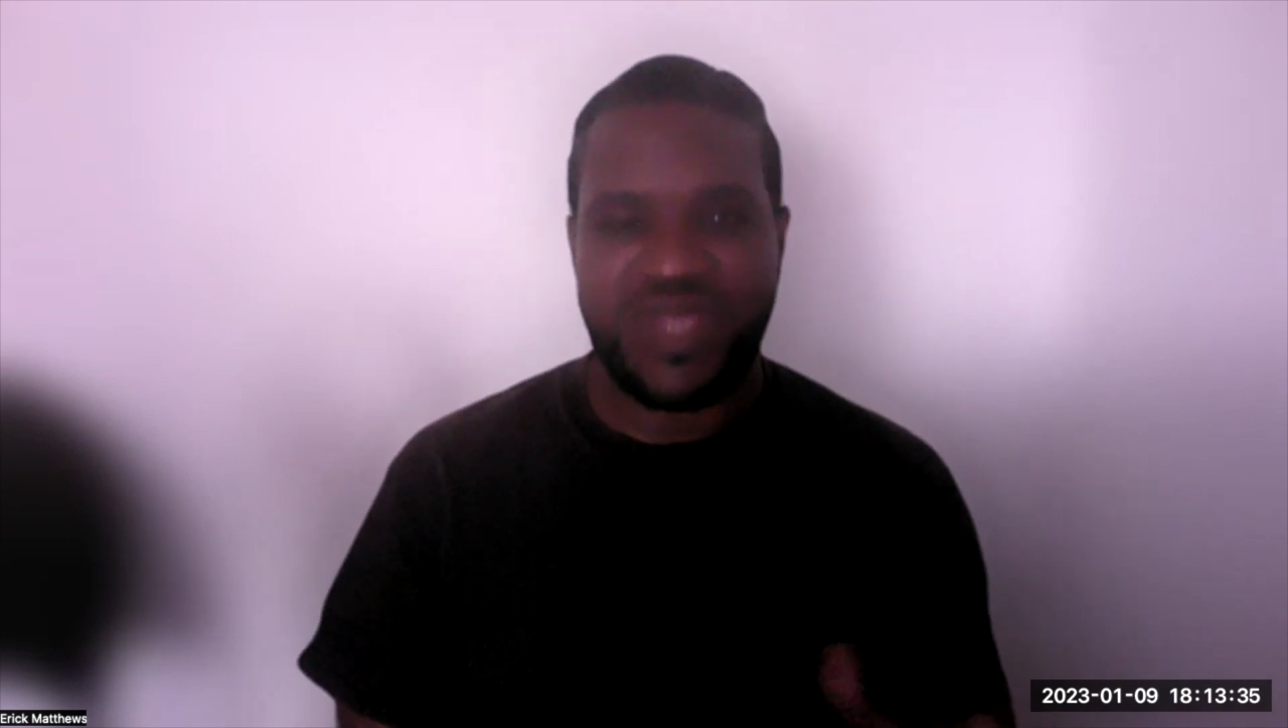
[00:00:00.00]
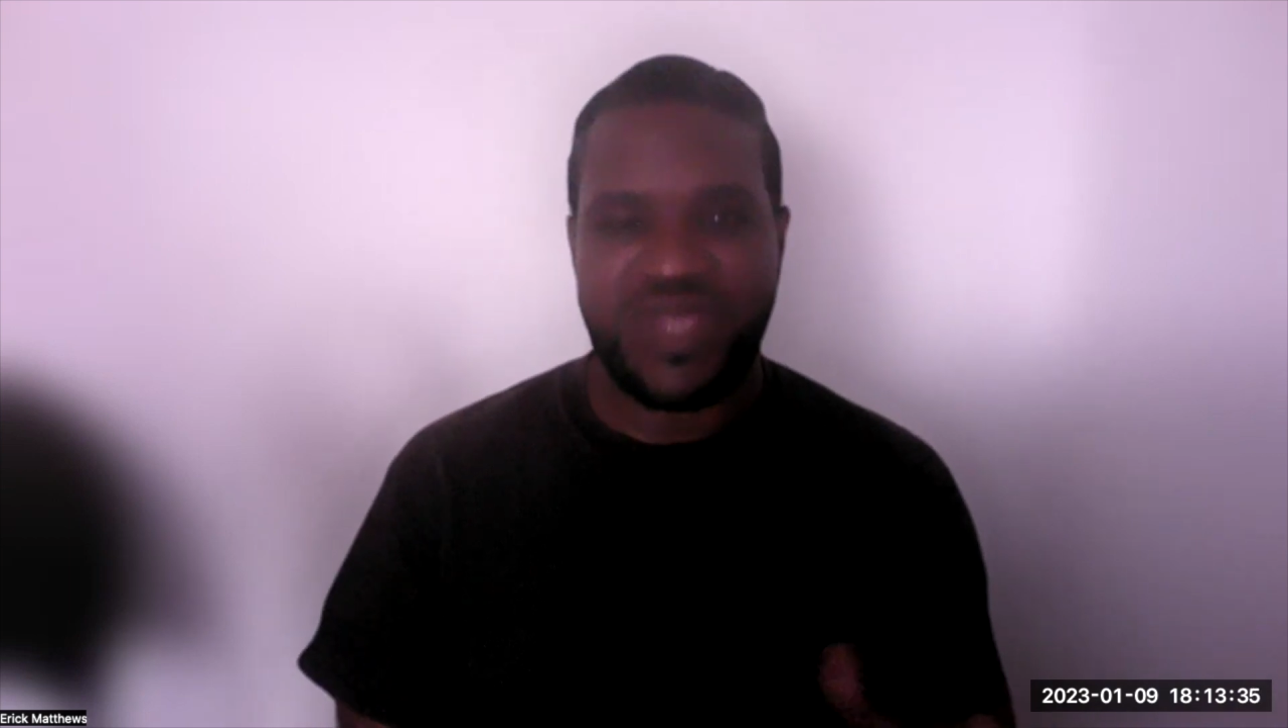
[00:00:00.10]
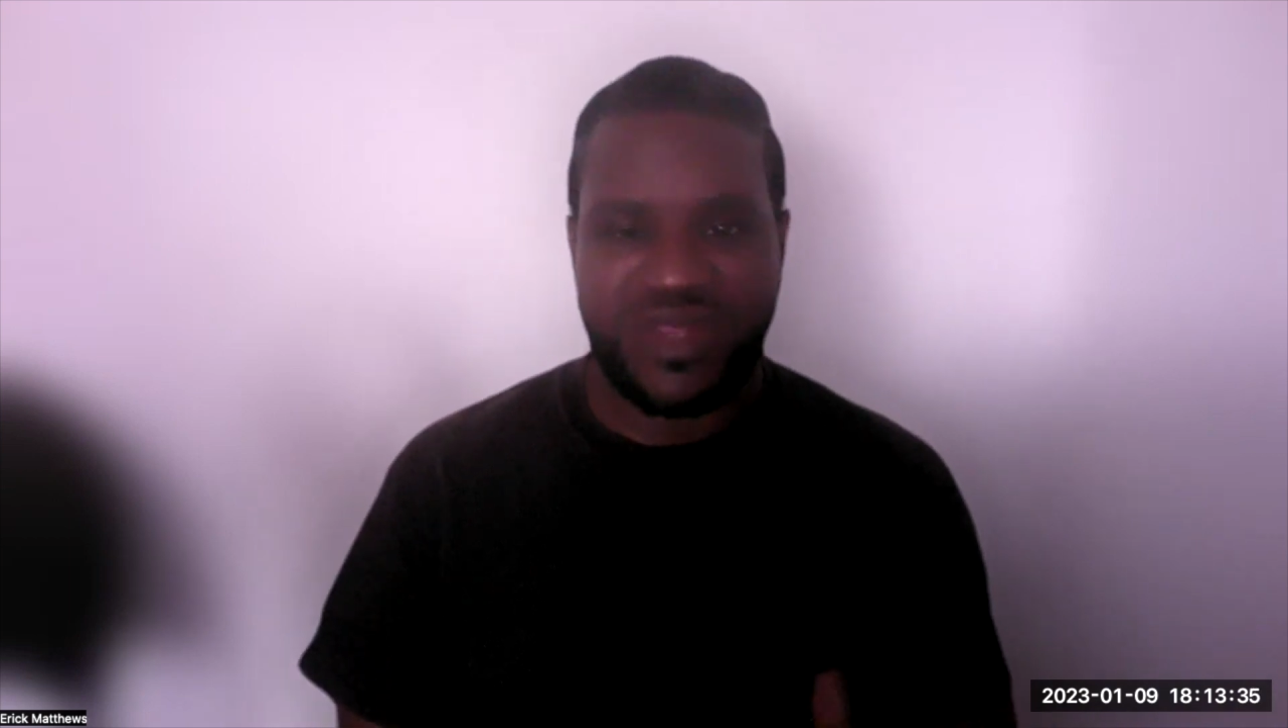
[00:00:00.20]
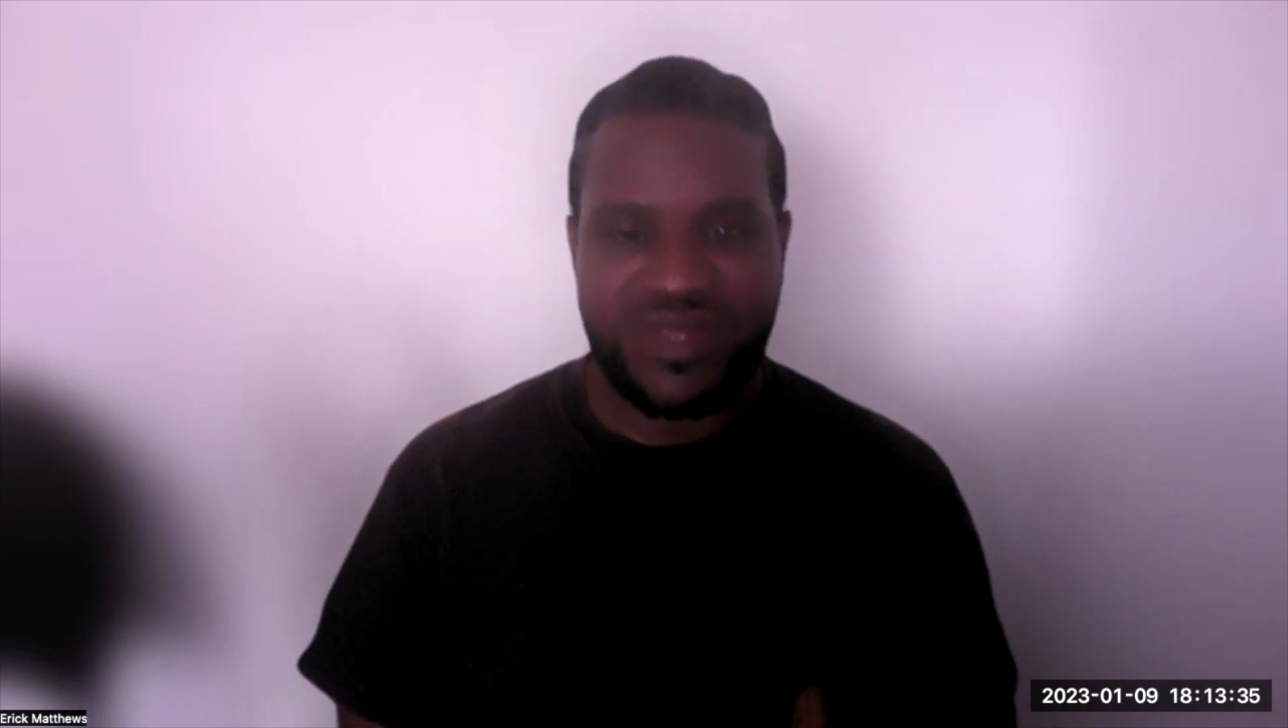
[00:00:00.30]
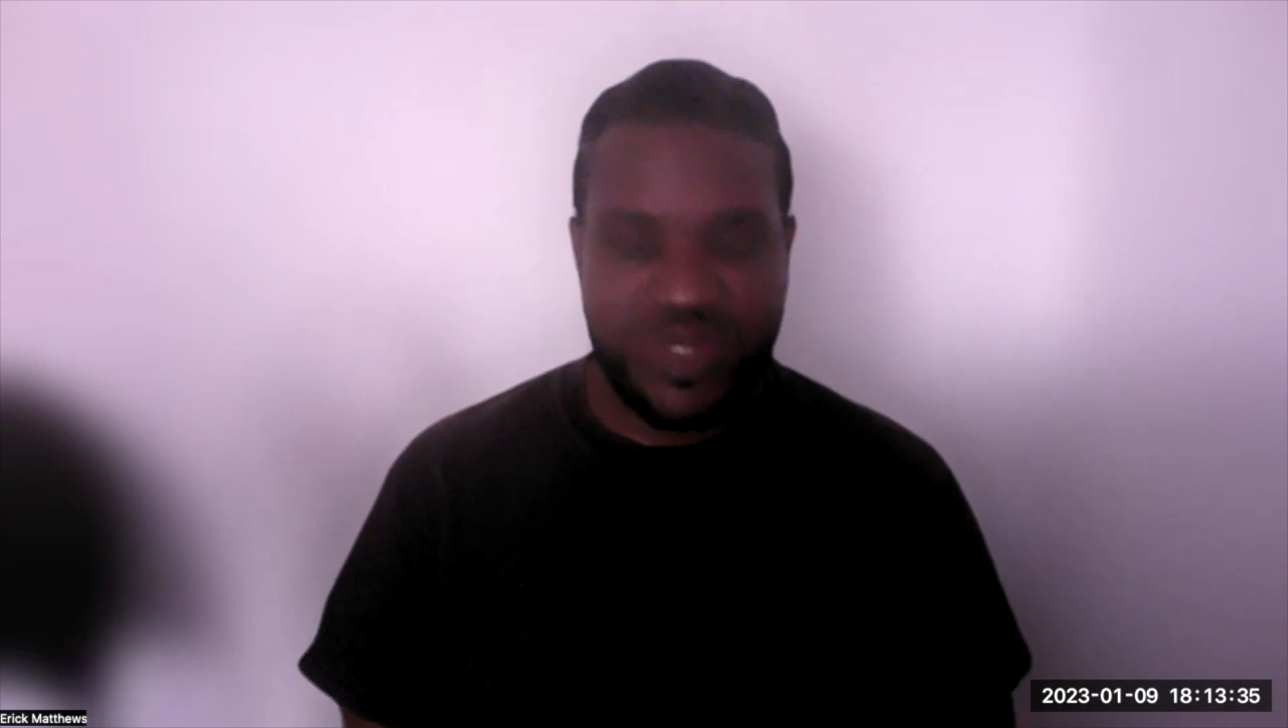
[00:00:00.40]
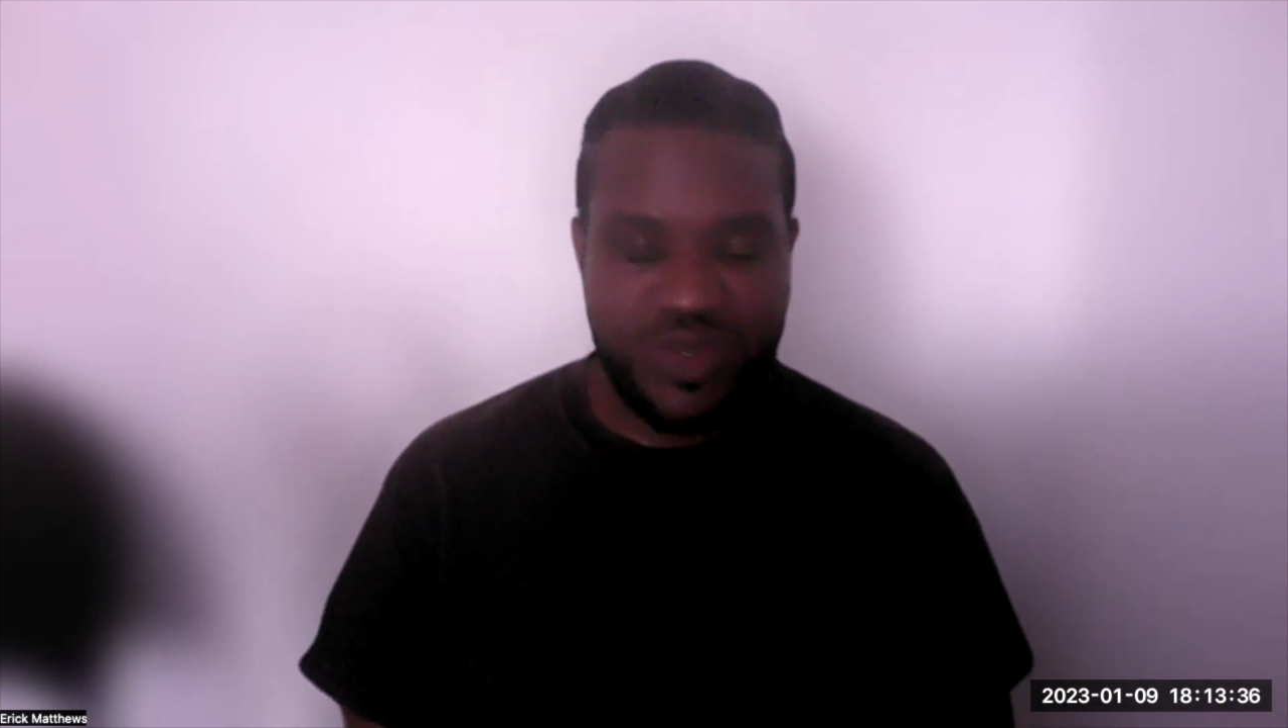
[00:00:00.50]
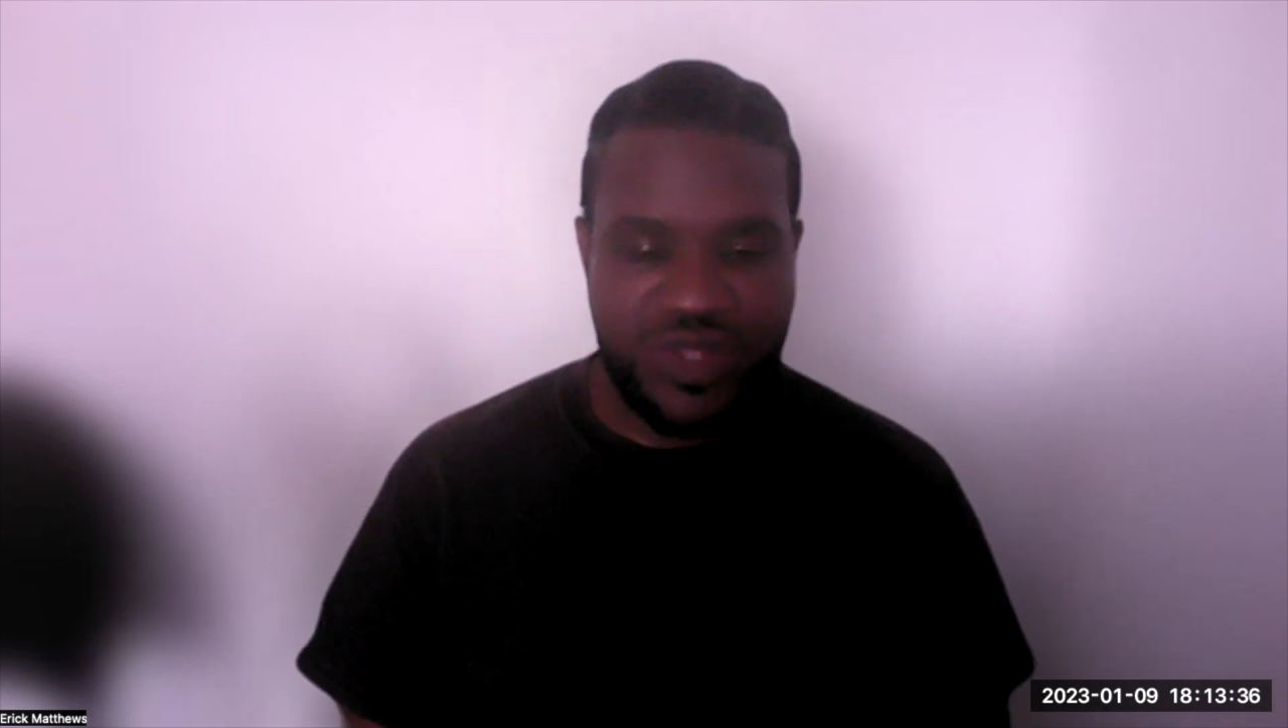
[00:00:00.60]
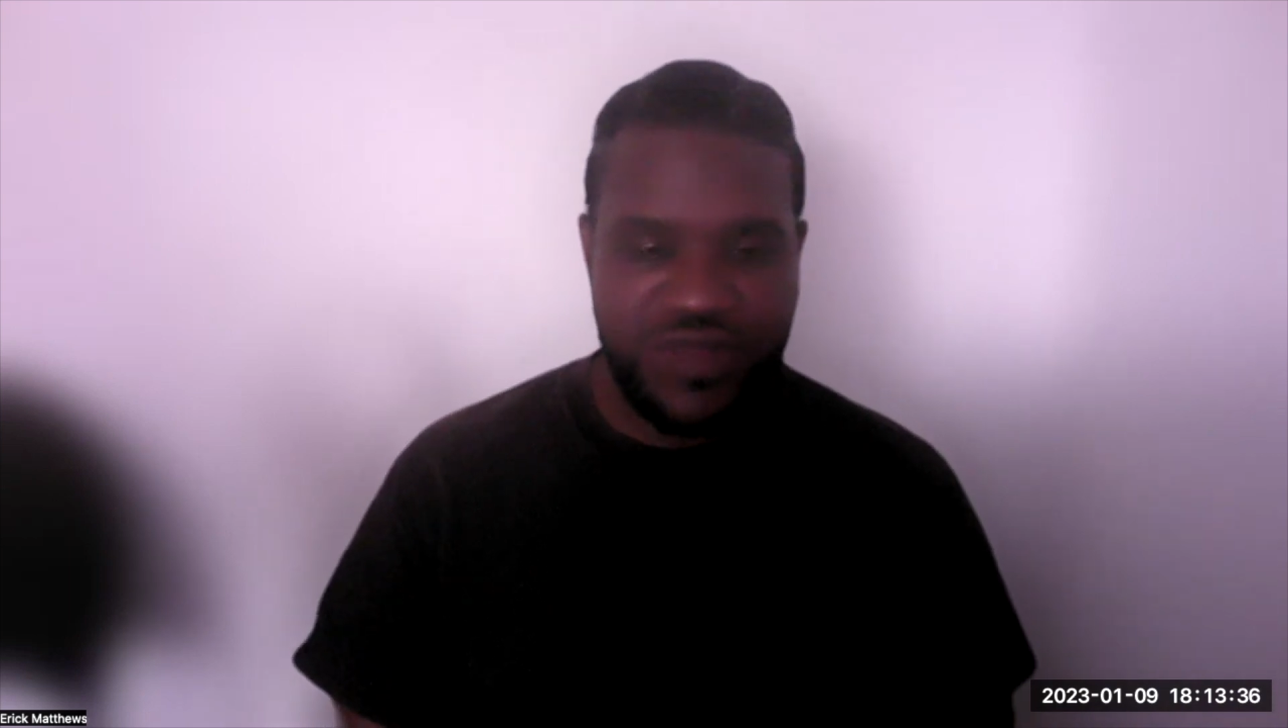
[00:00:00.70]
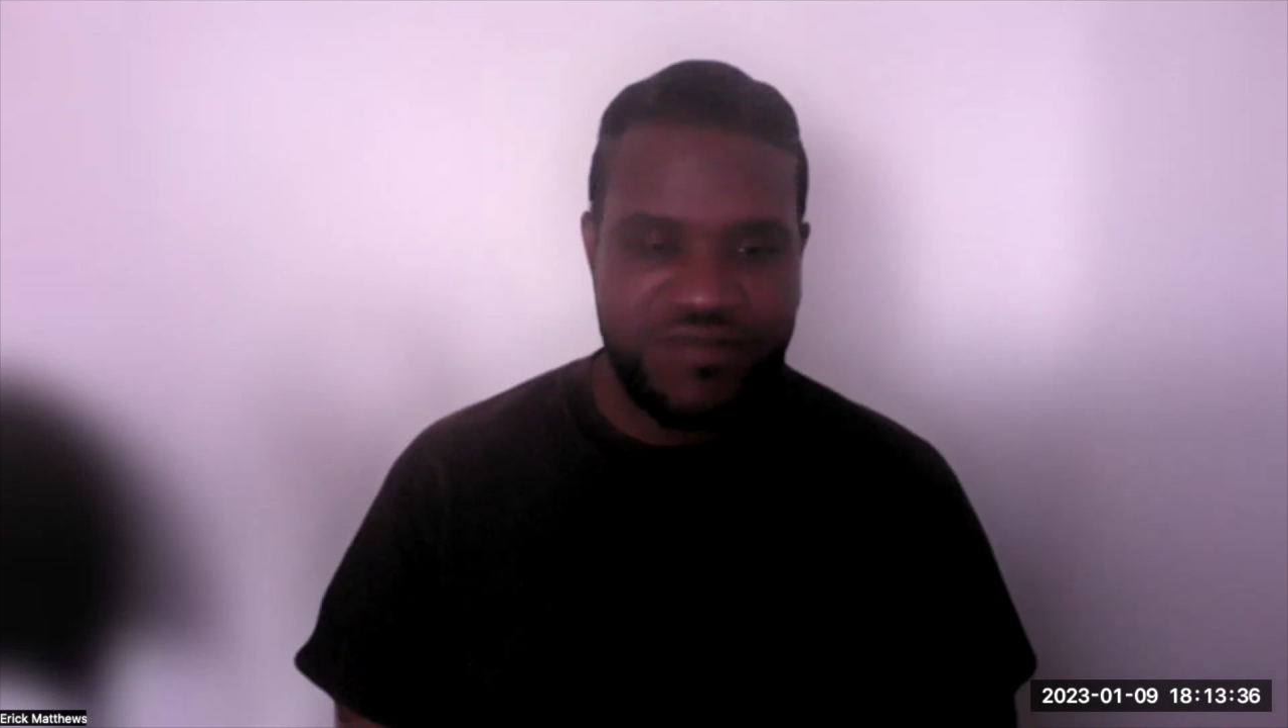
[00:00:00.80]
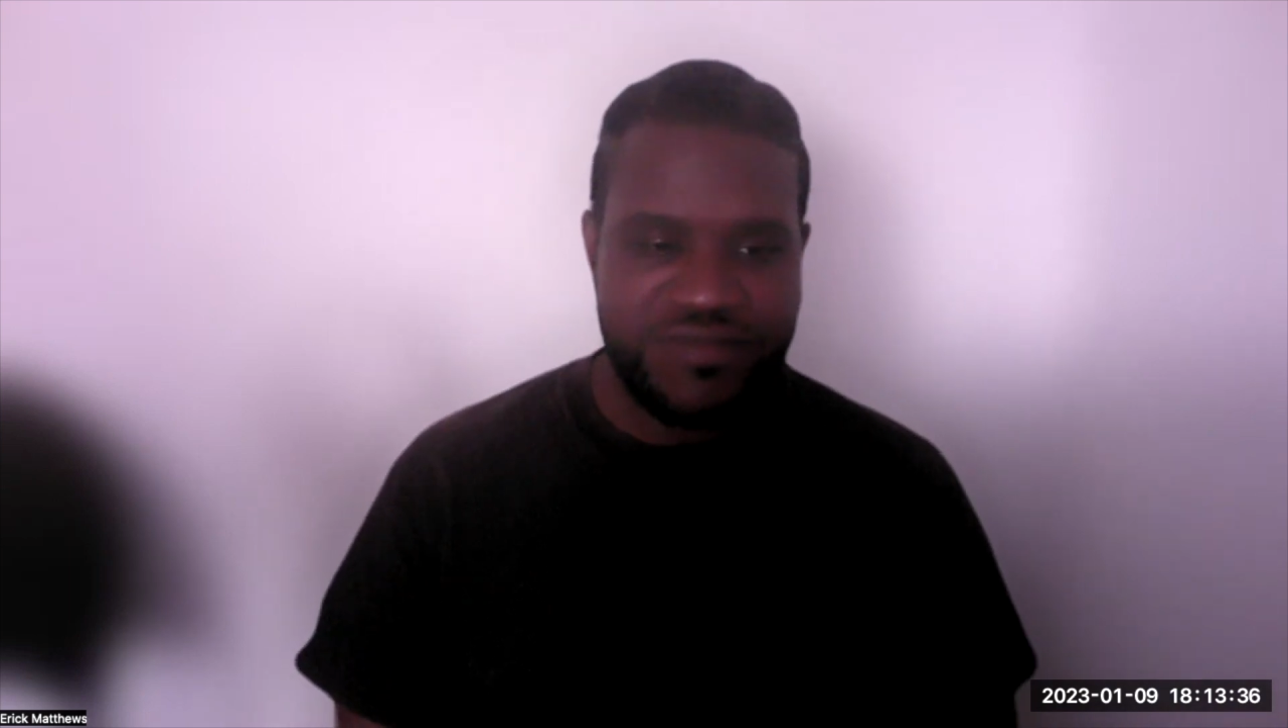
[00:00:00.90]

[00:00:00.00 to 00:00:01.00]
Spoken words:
in the street.